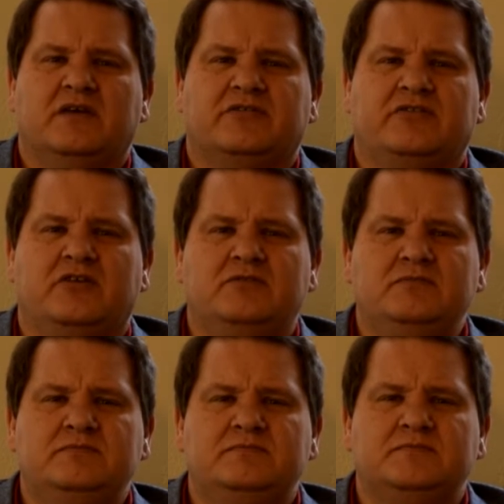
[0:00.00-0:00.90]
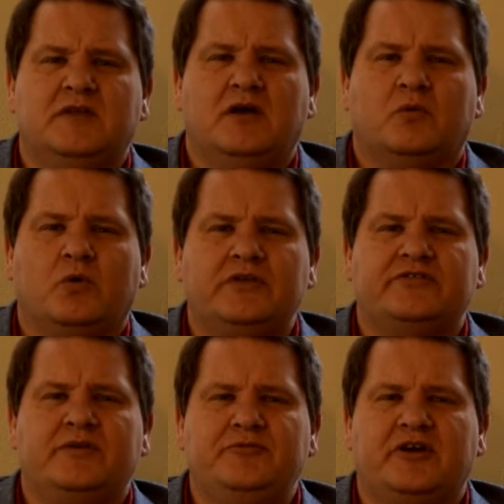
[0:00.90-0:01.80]
So, what
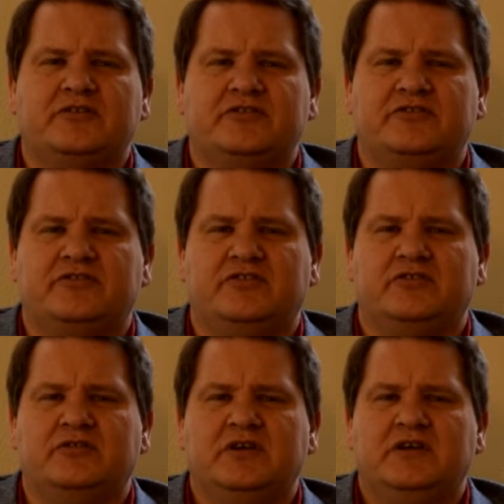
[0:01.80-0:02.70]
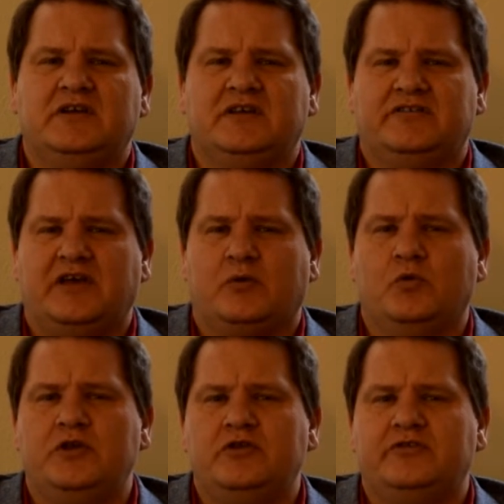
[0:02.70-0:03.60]
some doctors do is that
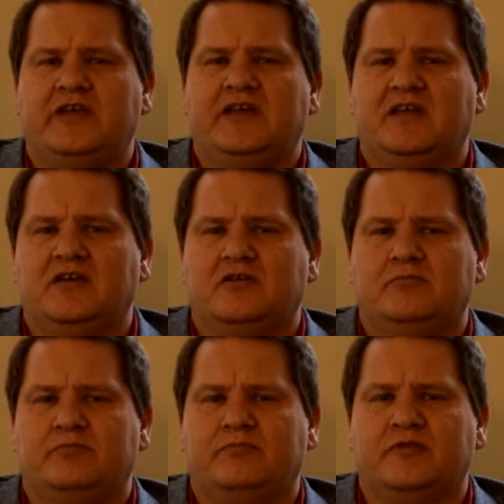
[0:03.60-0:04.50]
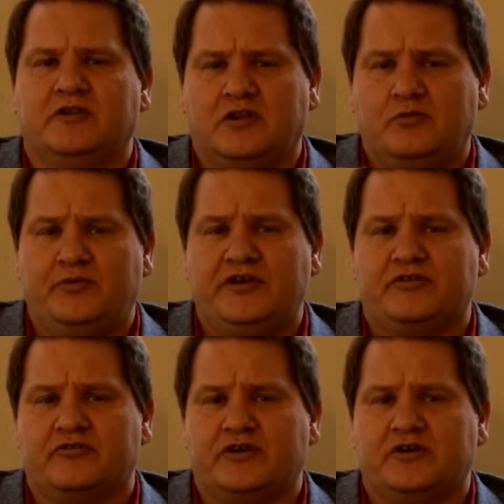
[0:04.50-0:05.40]
when you're taking
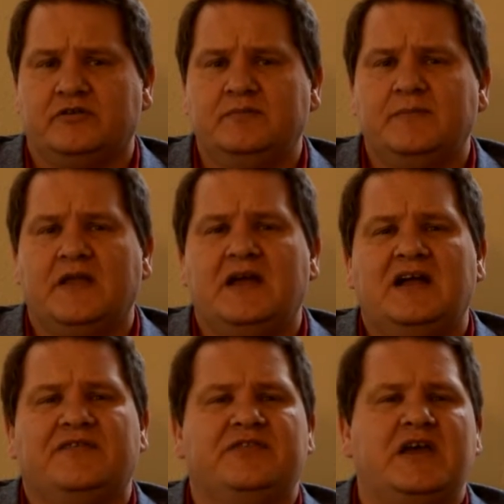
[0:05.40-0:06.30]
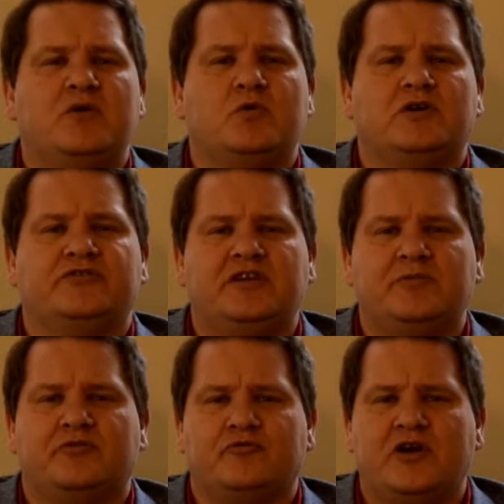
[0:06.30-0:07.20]
clopidogrel, they will
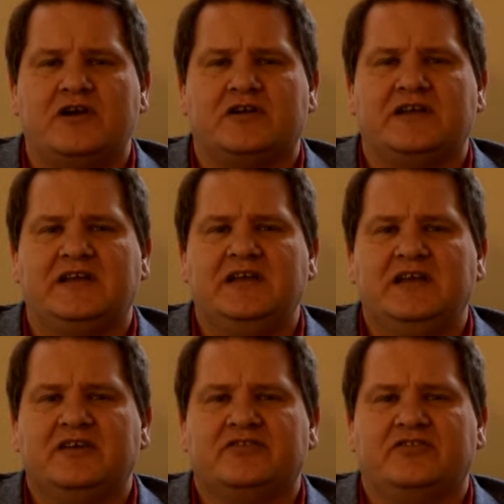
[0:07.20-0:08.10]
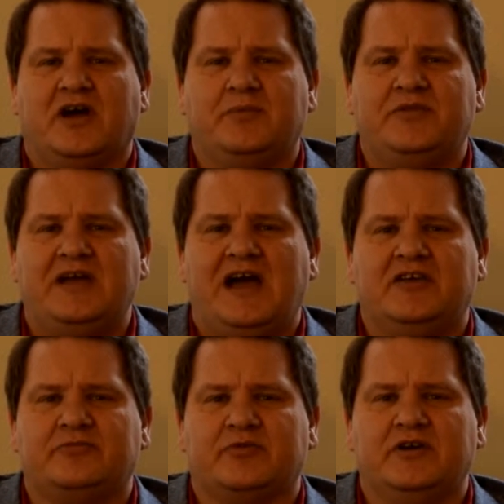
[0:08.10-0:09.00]
temporarily stop the
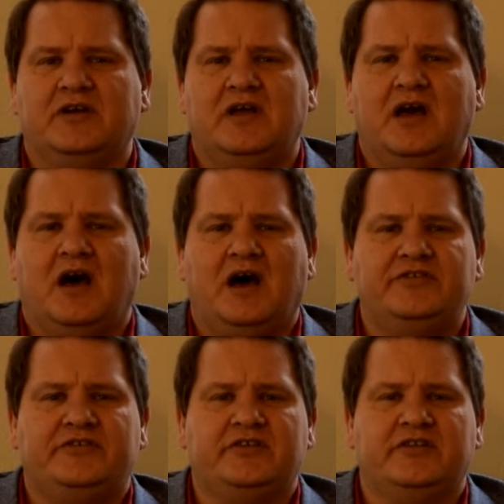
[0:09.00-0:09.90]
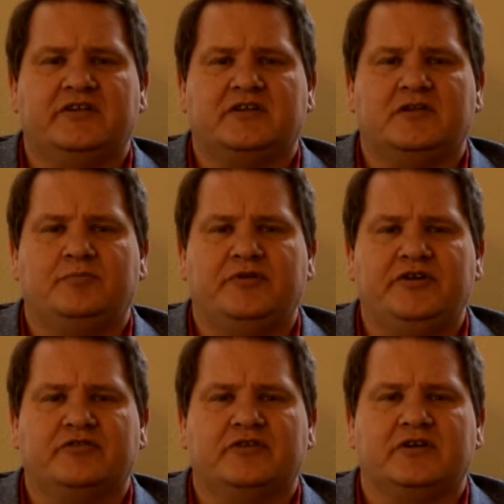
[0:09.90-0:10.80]
aspirin until the
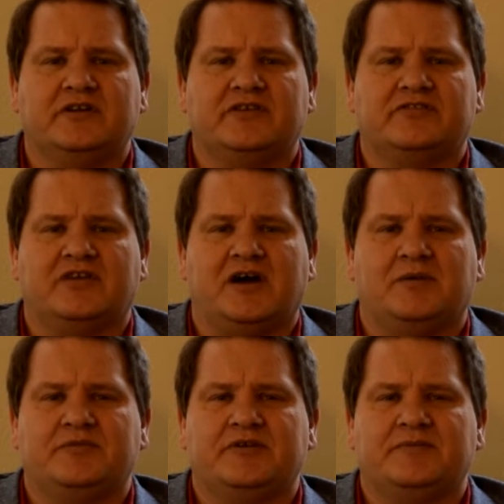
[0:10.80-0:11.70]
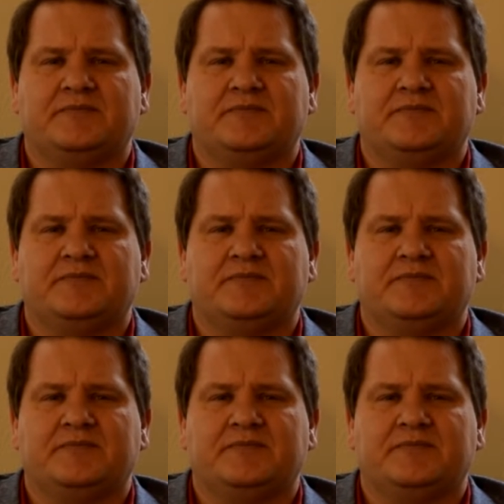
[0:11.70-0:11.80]
clopidogrel is stopped